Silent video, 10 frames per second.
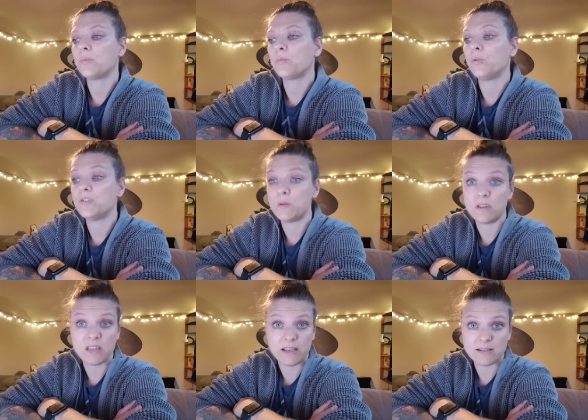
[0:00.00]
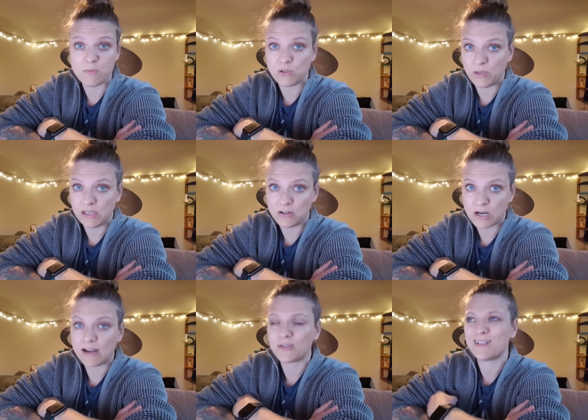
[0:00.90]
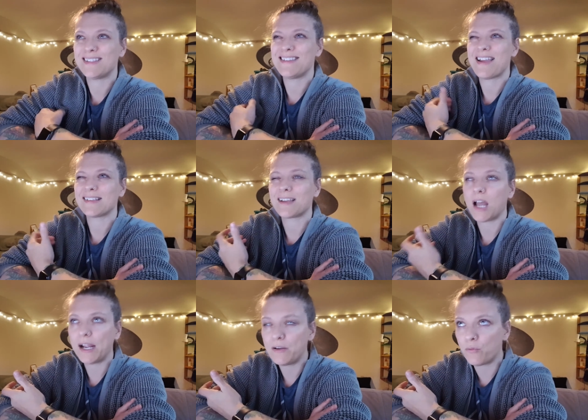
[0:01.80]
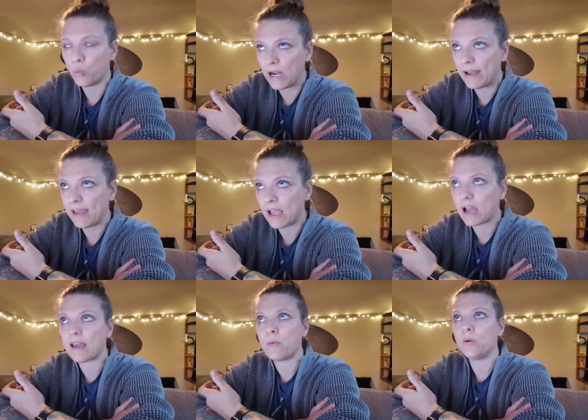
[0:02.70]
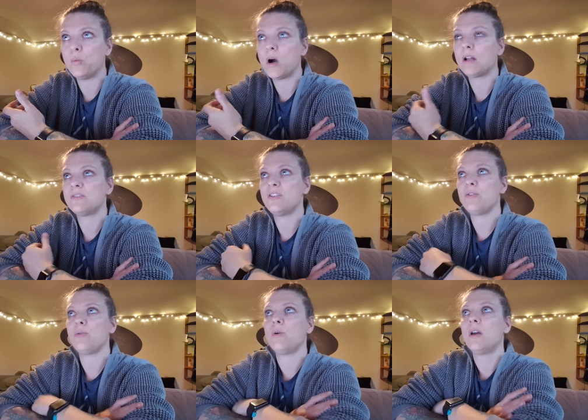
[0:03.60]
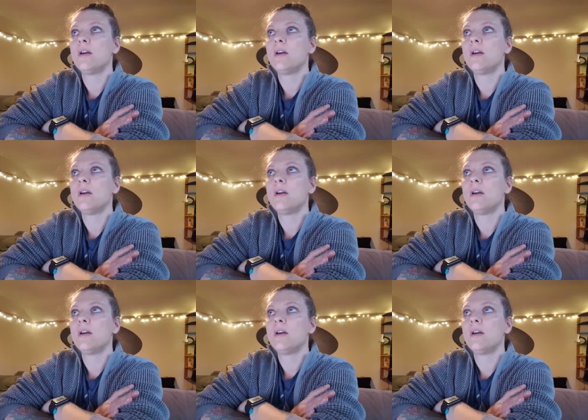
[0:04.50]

we'll do the things in between contractions. And that's kind of why I would want to